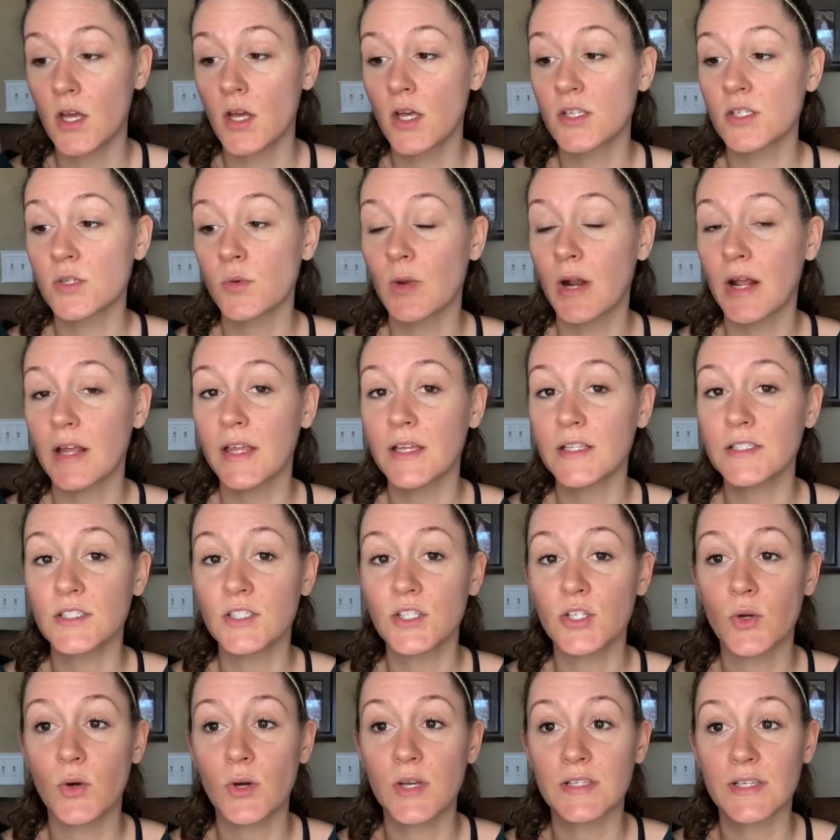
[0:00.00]
So what I like to
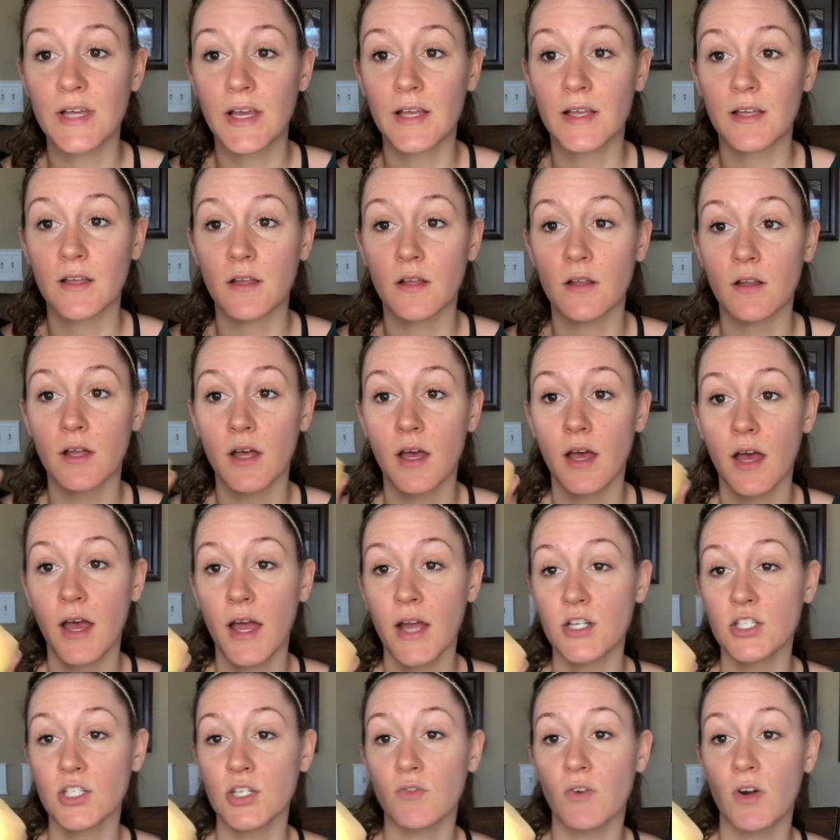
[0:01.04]
do is I
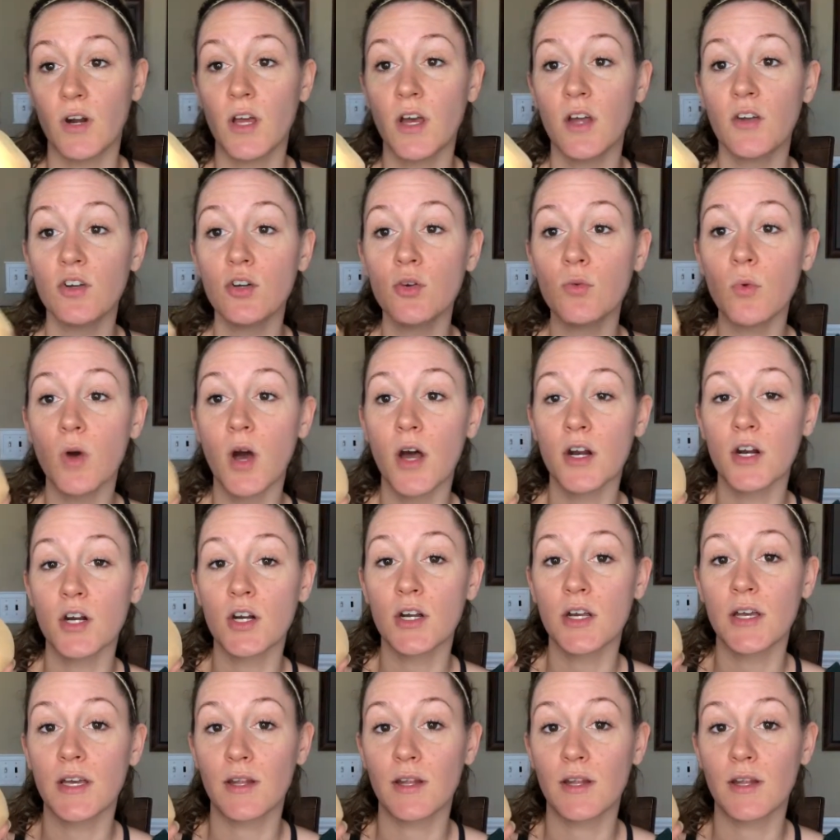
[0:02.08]
actually run it under water.